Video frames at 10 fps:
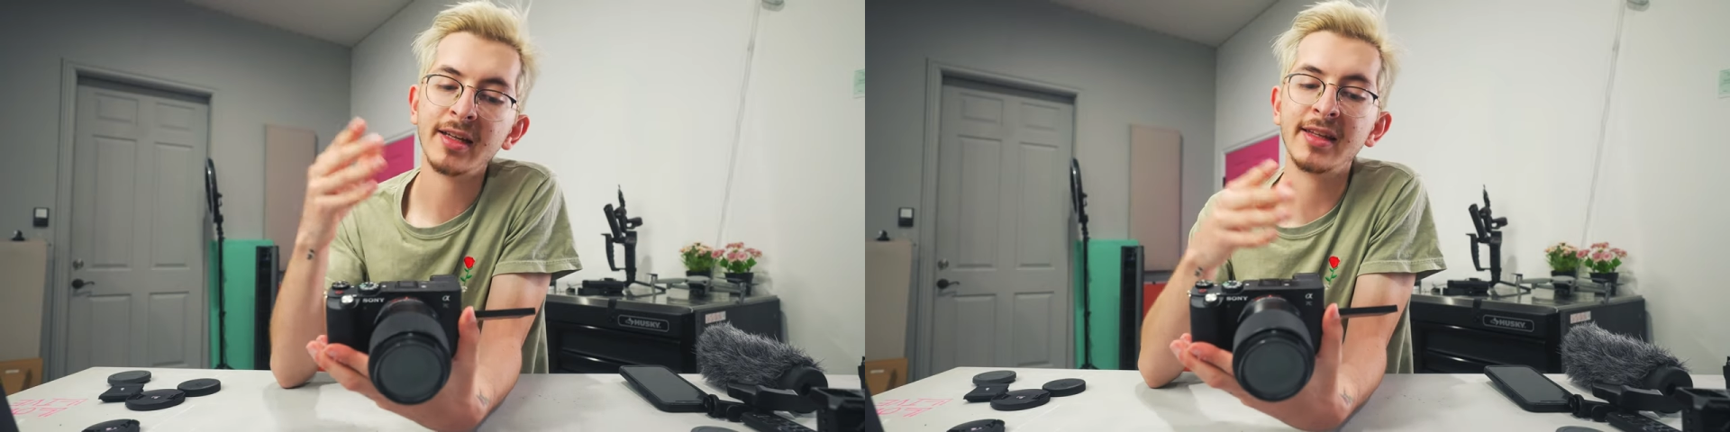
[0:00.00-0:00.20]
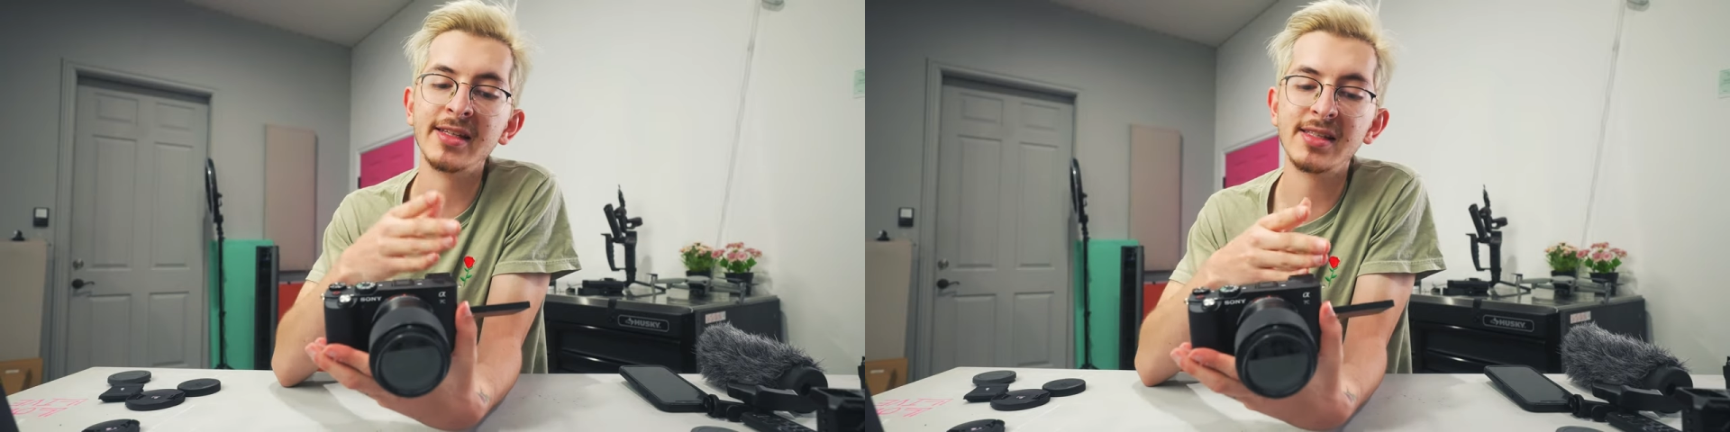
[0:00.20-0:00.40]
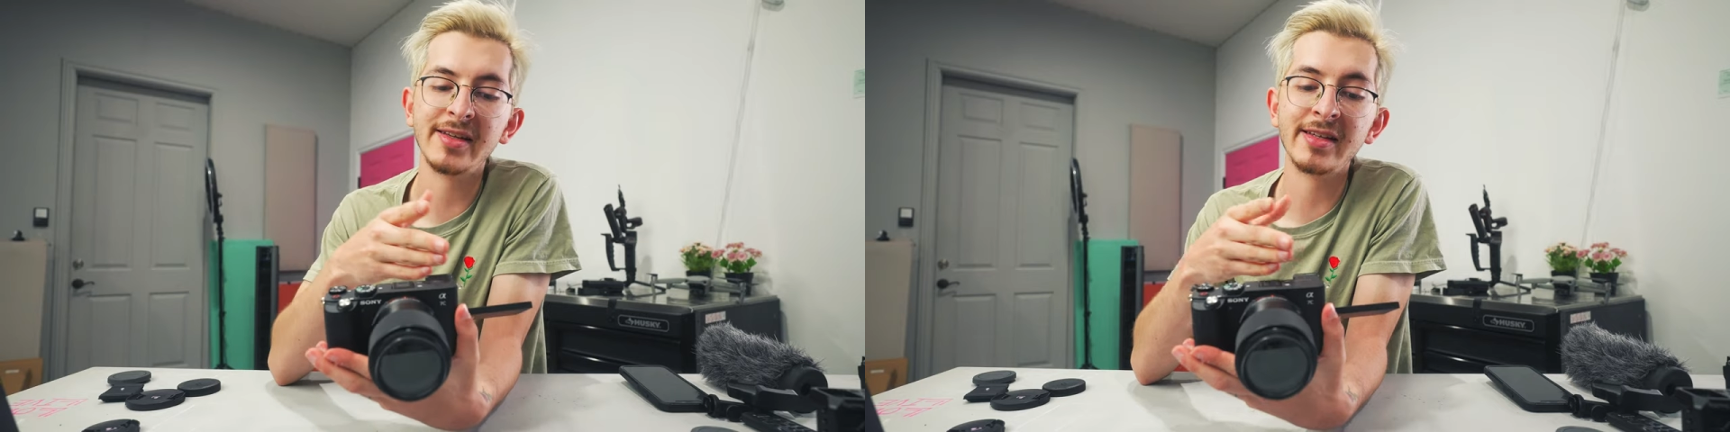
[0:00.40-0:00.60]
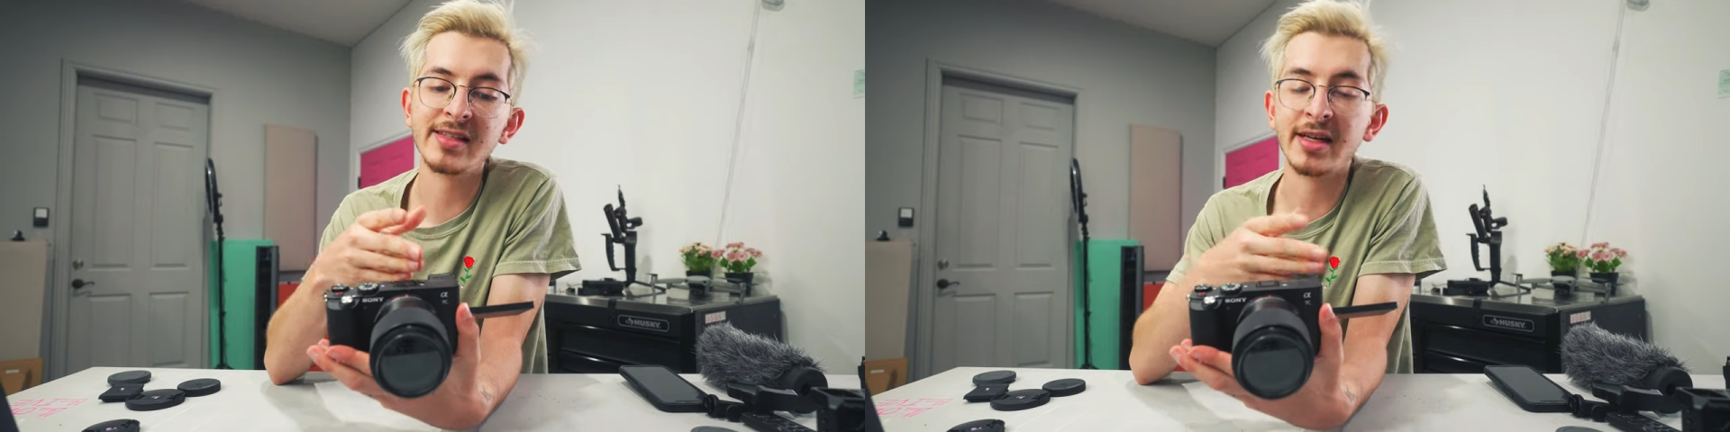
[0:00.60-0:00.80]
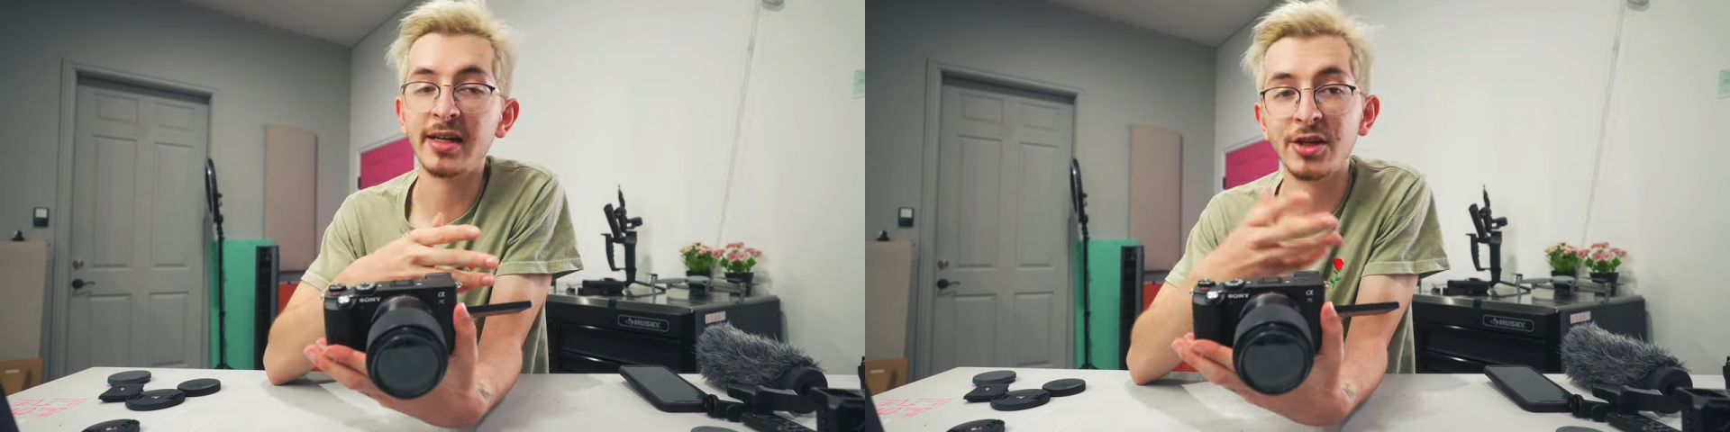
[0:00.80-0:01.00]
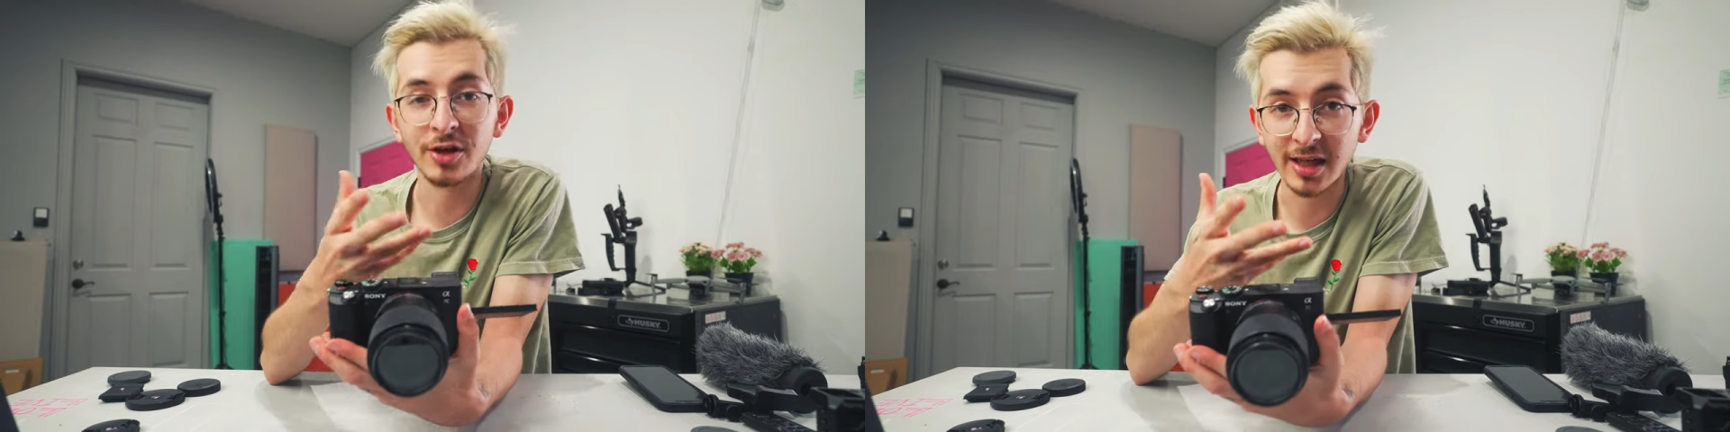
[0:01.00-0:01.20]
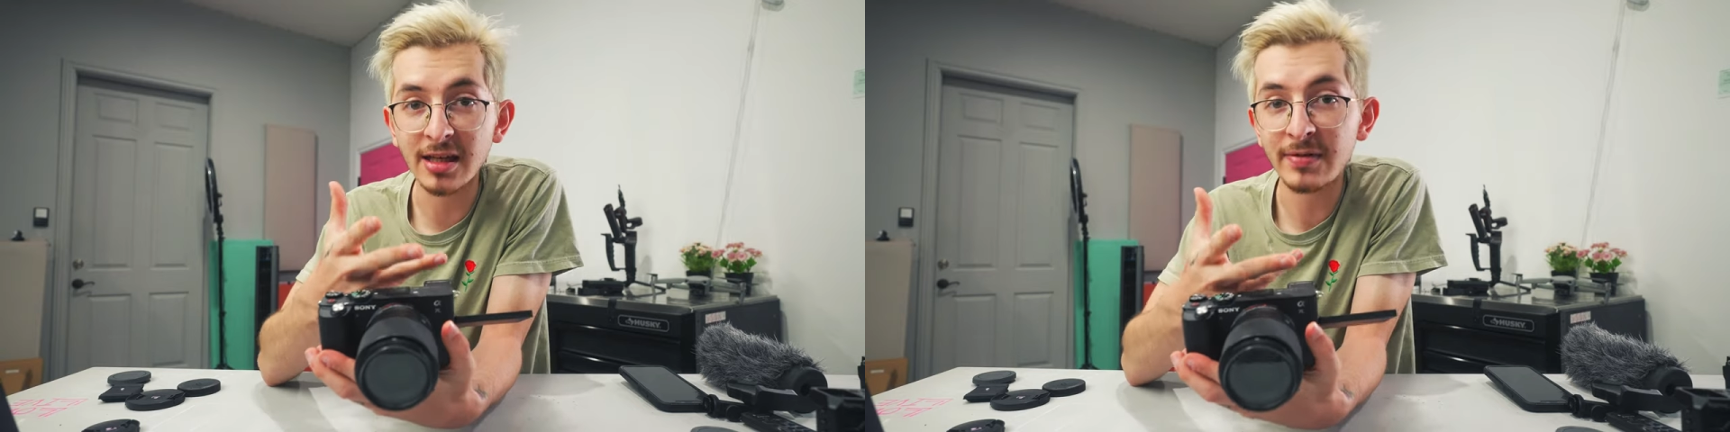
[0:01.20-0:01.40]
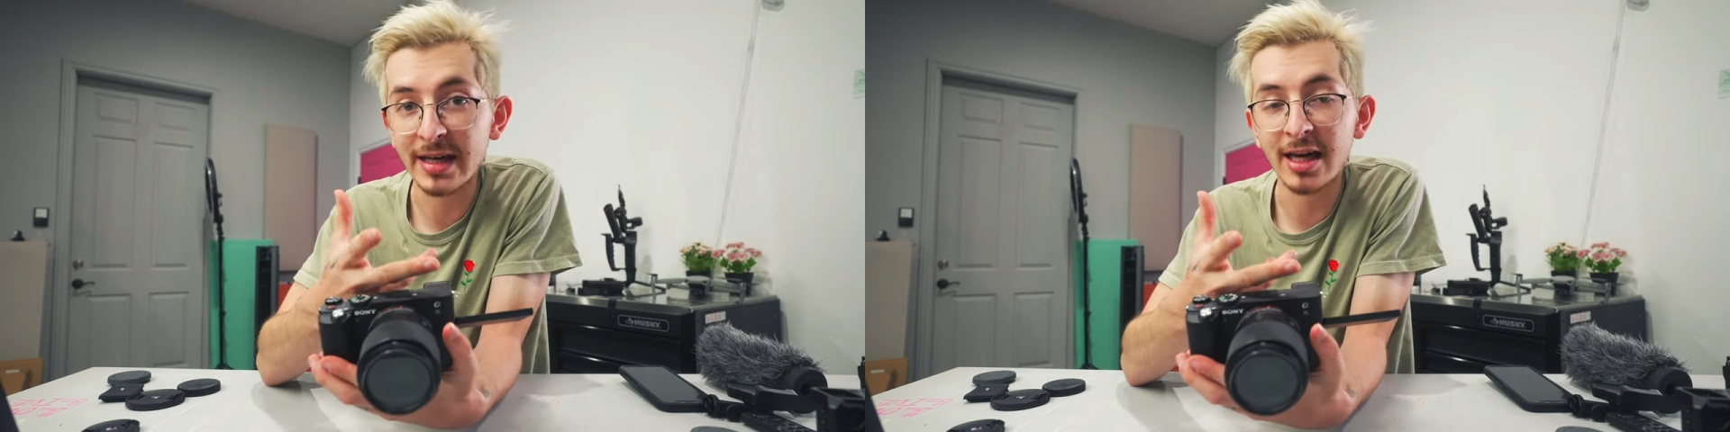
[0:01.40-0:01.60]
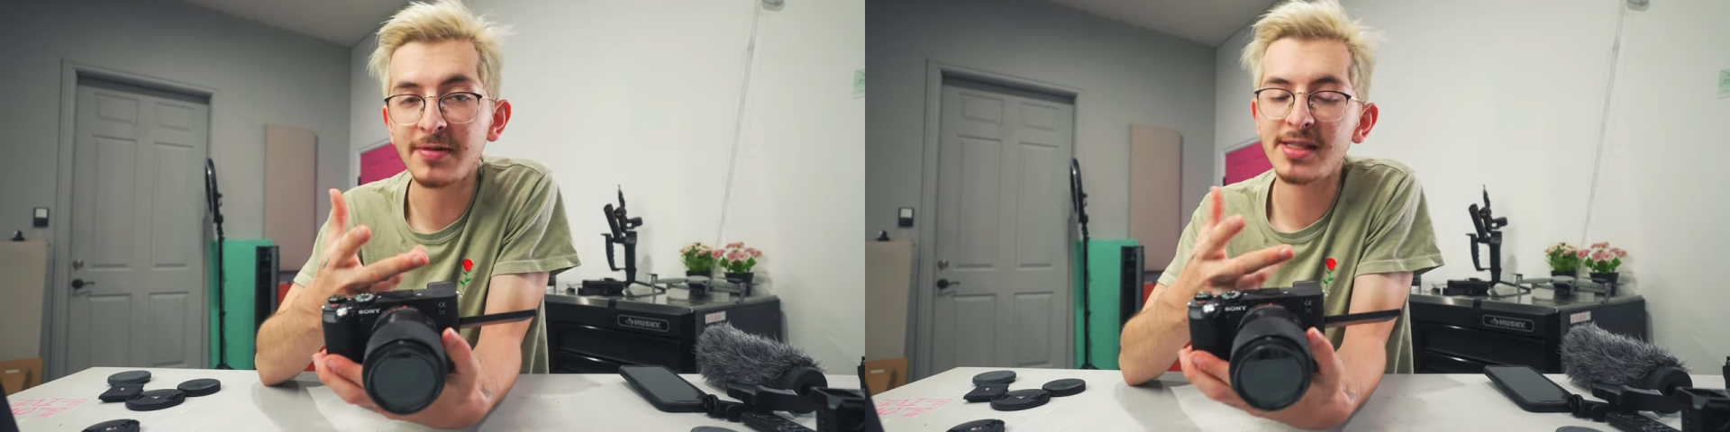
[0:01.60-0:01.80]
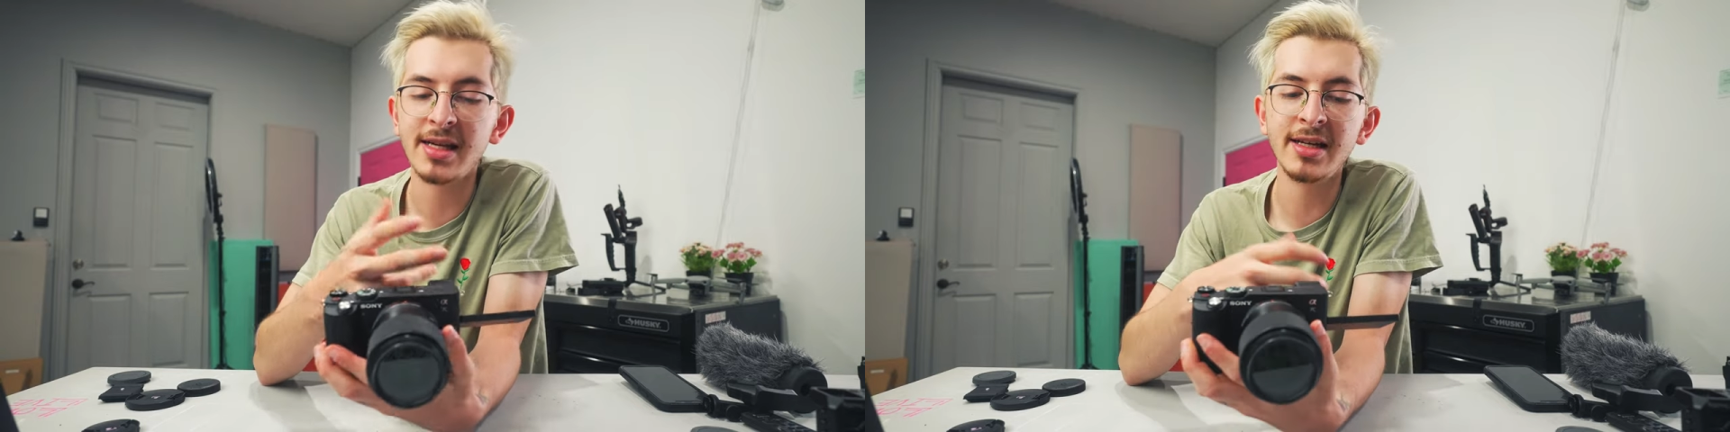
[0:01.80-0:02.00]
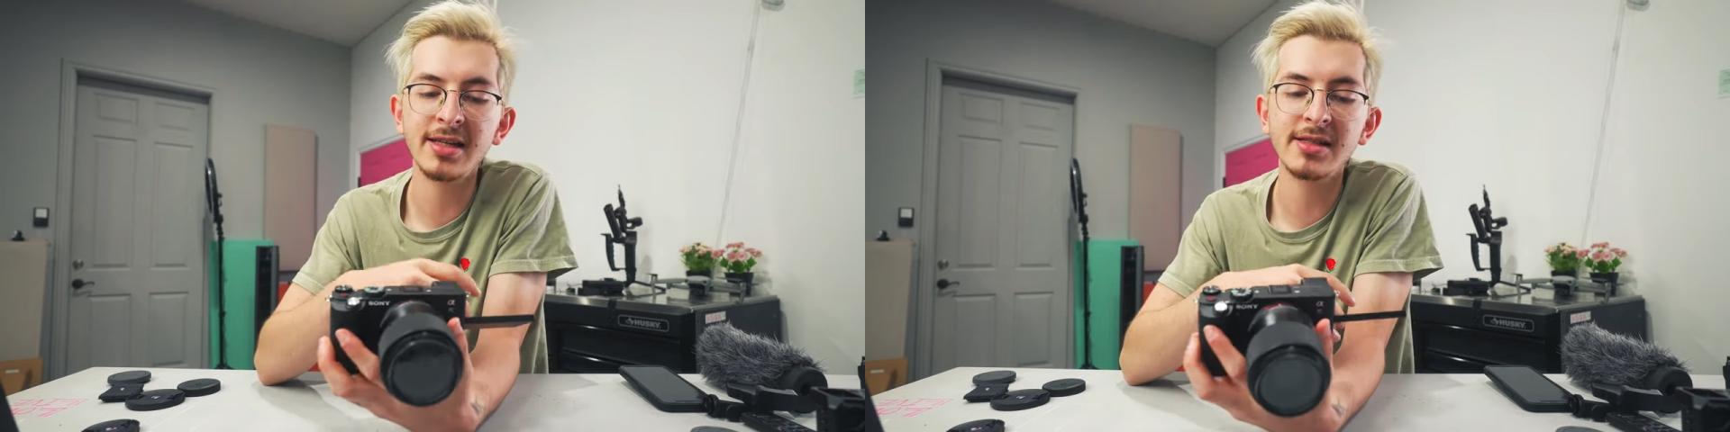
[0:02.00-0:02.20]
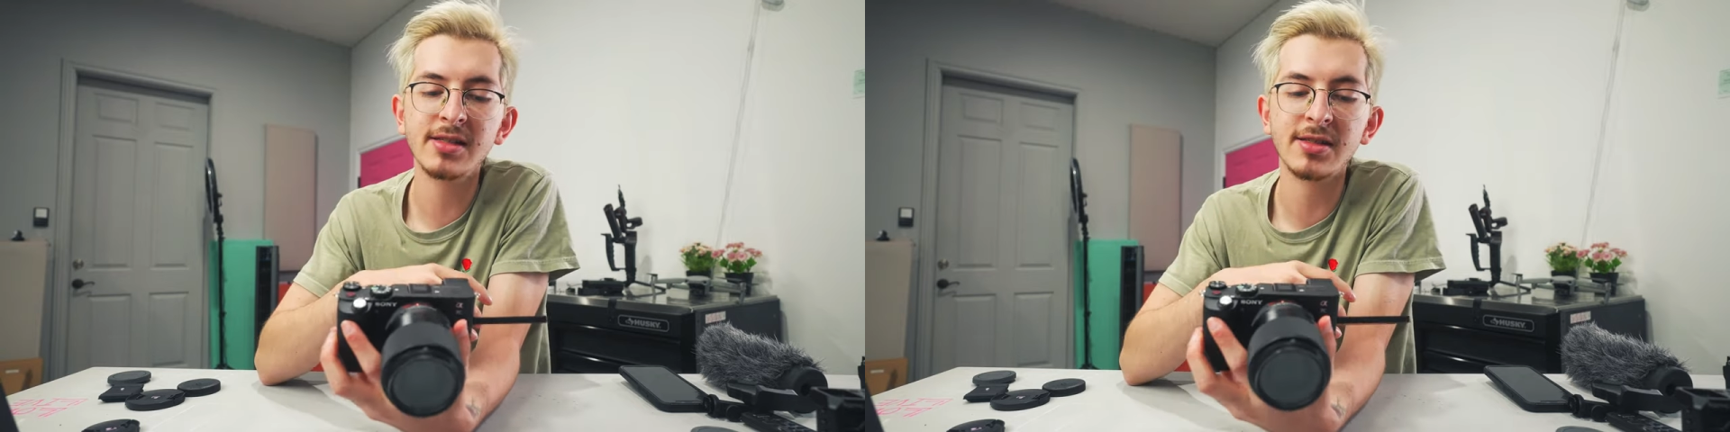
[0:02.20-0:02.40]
This is uh, your EVF settings.